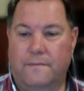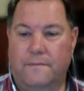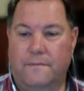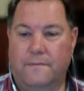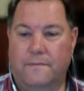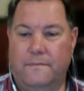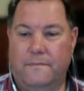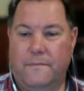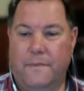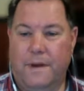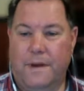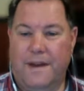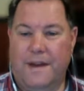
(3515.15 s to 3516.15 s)

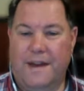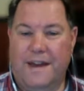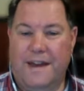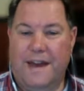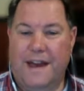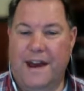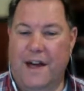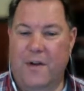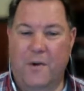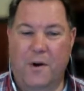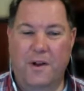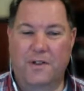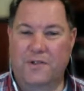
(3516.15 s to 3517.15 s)
In other
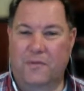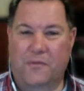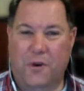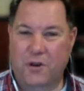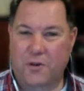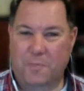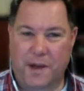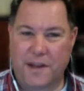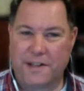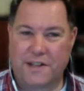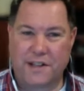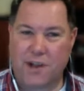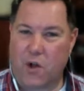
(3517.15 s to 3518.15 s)
words, first
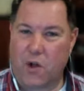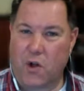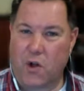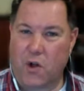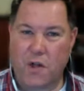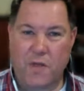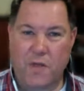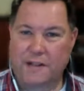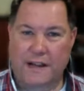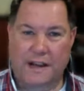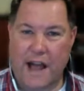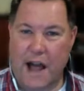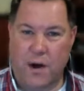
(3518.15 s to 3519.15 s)
place is the only thing that
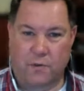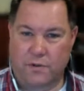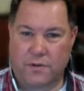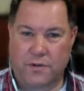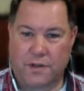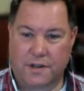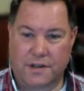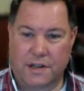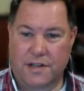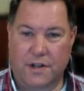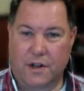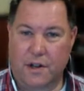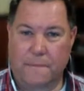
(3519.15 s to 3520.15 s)
counts because that's
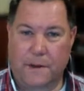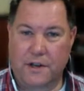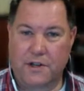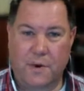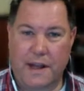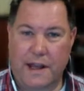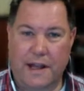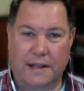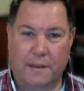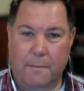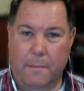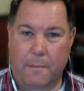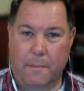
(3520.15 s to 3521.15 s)
the only place where you
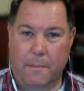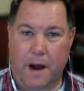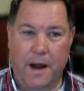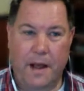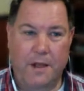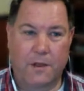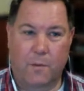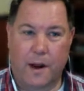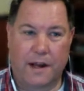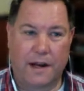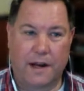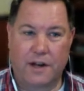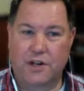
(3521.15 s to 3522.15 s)
get the money, the
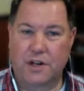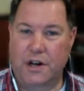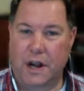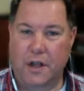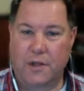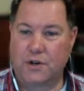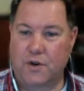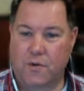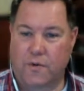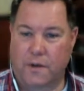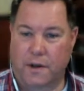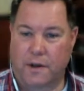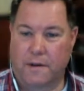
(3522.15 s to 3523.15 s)
recognition, and the
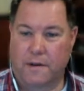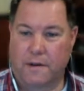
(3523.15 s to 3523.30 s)
trophy.